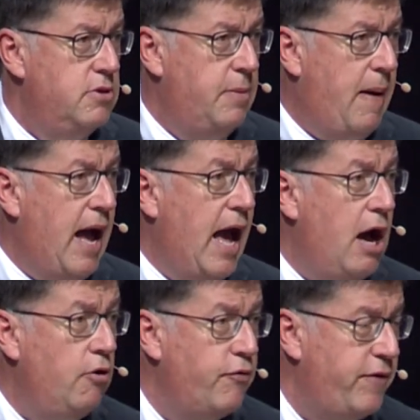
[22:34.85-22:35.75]
the
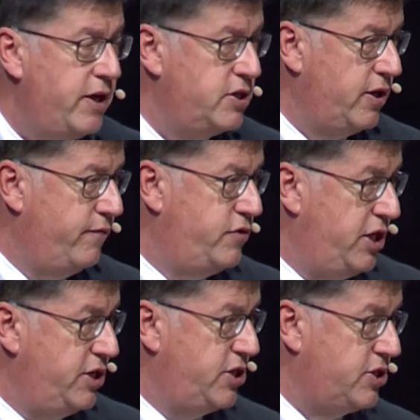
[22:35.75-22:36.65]
biographies of
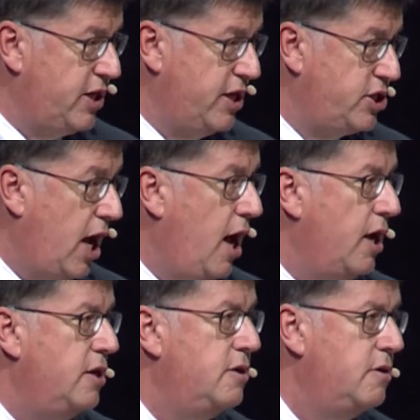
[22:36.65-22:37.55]
Jesus and
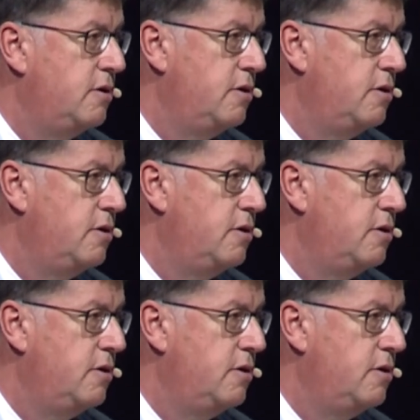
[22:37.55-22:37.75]
John,